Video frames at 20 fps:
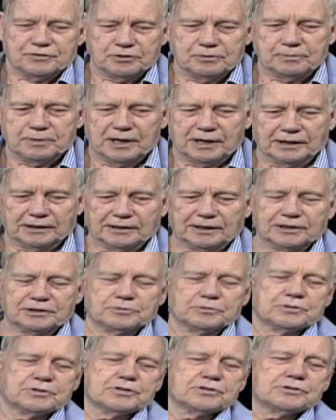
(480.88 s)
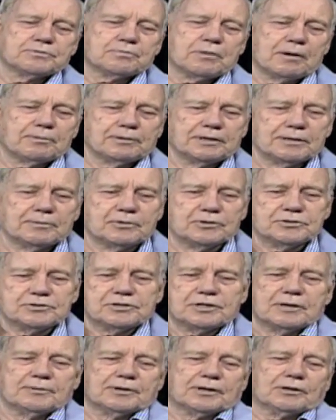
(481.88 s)
of New Politics, which is probably the
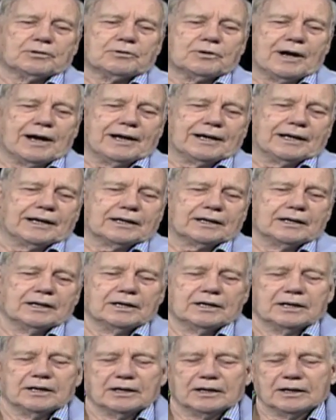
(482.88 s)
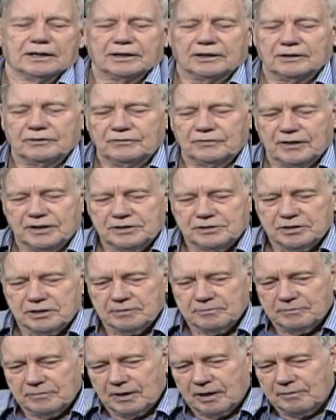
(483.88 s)
most democratic
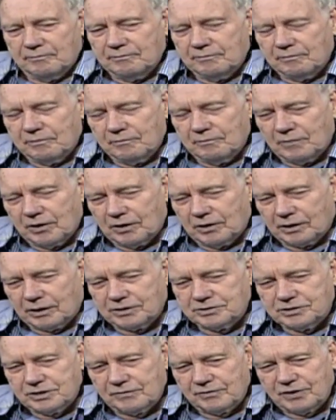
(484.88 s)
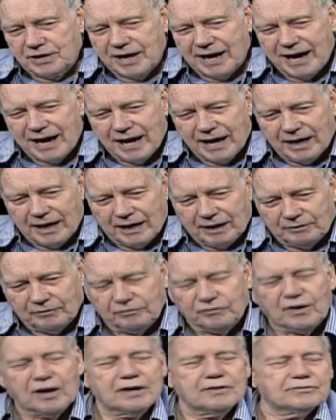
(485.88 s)
convention America's ever had.
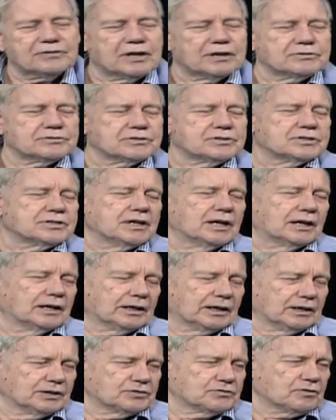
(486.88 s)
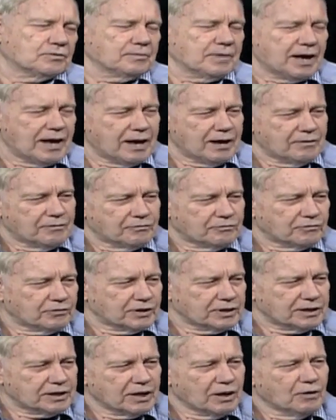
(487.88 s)
5,000 delegates from
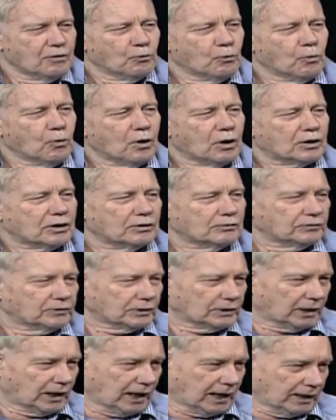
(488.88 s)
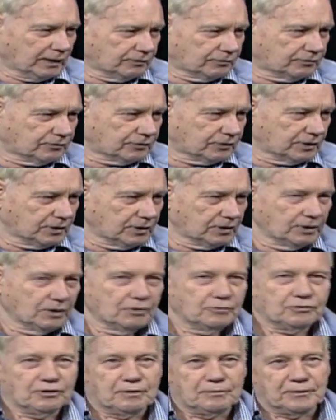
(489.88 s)
every walk of life,
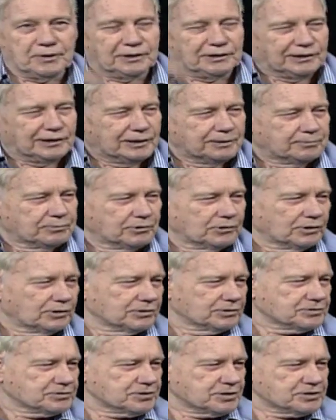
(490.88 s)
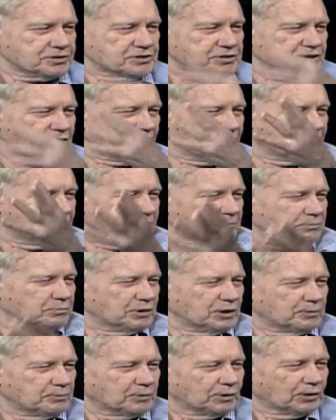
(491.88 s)
from the liberals, the sane
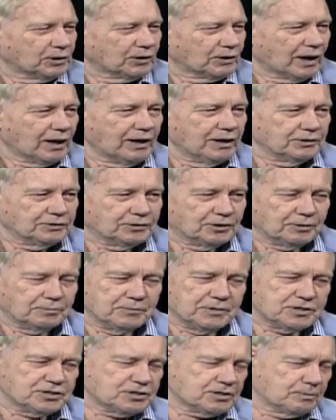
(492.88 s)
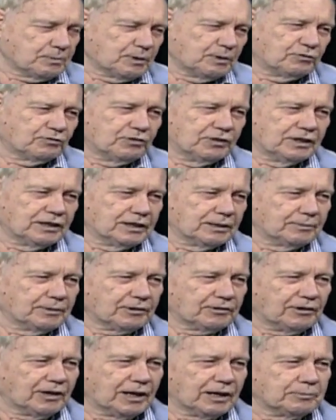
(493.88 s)
people, to the Mississippi Freedom
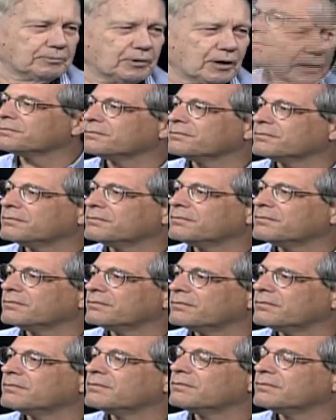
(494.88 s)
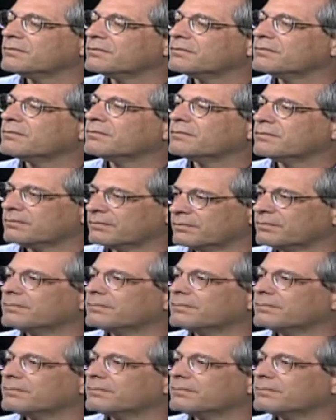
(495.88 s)
Democratic Party. It was held in Chicago,